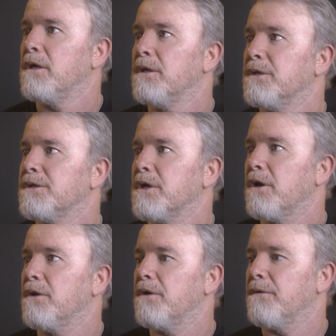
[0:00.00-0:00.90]

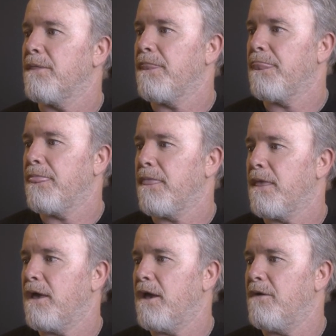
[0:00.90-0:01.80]
So
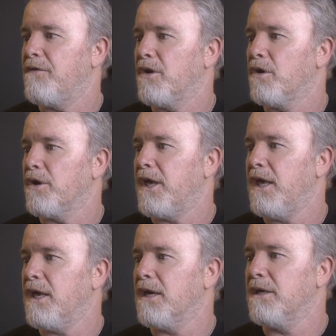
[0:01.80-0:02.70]
if you look
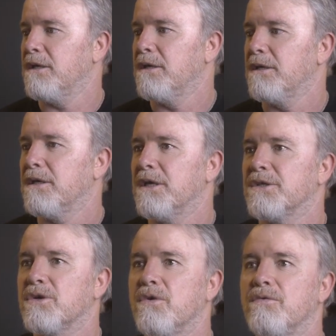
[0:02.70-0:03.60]
here,
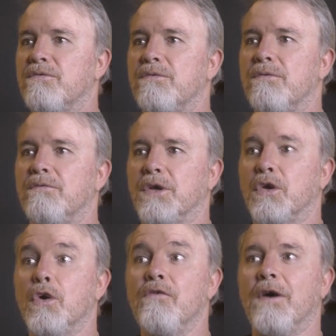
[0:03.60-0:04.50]
it's called
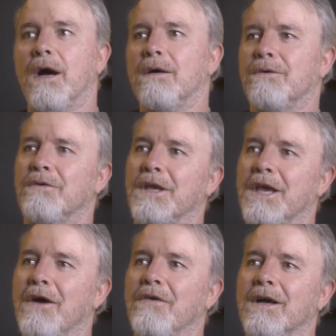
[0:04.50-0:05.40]
Recover, all
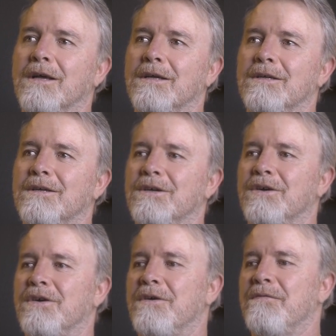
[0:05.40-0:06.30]

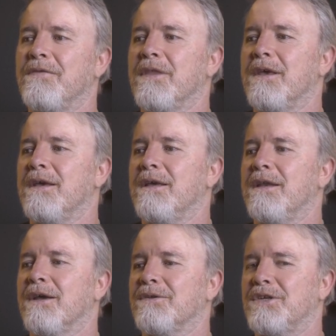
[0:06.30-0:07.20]
right?
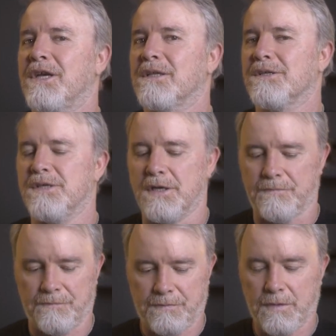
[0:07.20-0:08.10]
Now check this
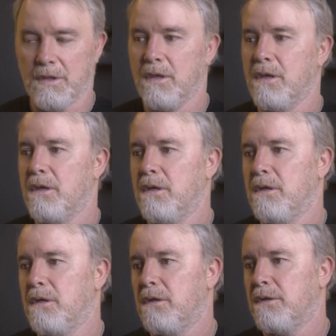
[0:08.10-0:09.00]
out.
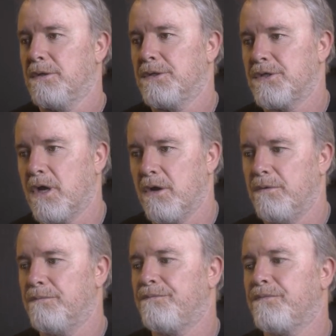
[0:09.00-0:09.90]
So
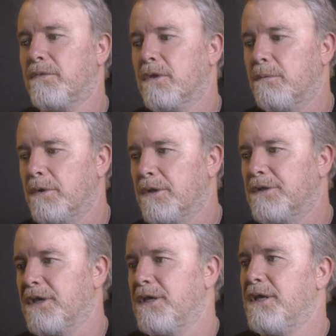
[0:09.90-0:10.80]
I'm going to
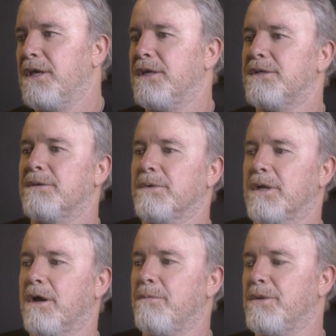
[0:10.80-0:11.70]
say yes, I'm going
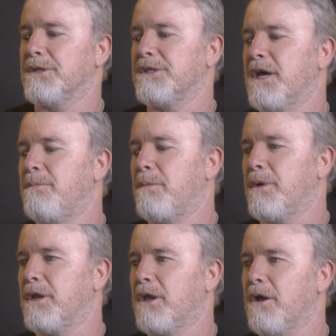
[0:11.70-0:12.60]
to open up, I'm
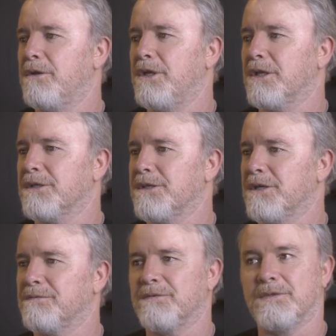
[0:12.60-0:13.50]
going to go check this
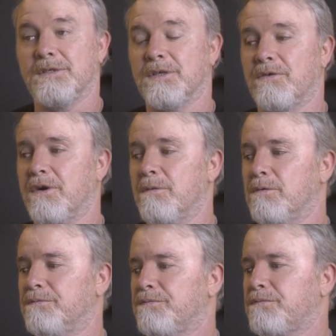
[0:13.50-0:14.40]
out. This is incredible.
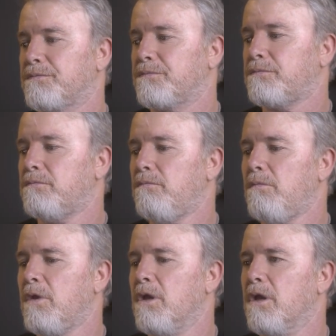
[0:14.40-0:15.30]

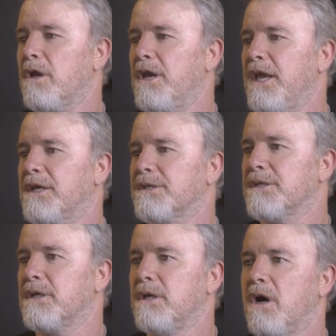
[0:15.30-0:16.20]
I'm going to go
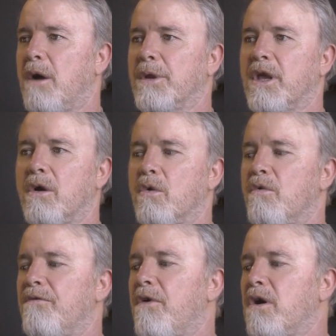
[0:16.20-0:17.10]
next. I'm going to go
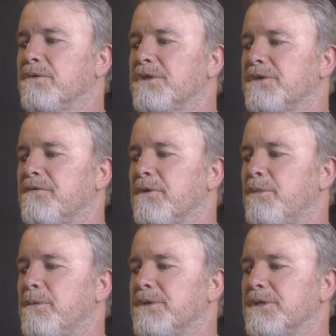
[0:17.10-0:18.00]
all files just for the
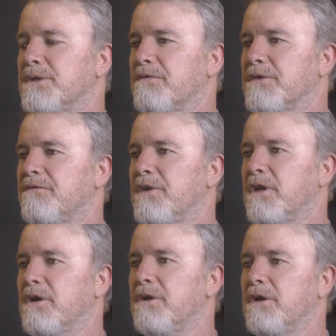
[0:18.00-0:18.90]
purposes of this
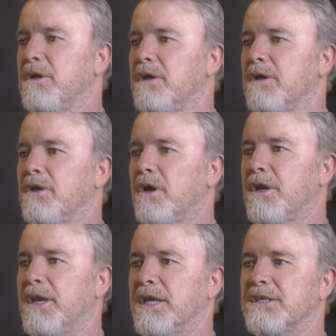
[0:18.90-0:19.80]
video. Go
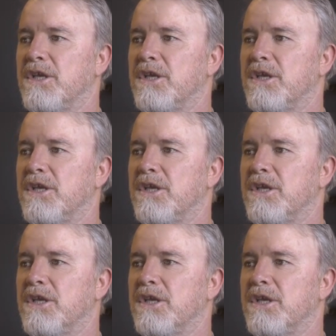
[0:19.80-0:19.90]
to next.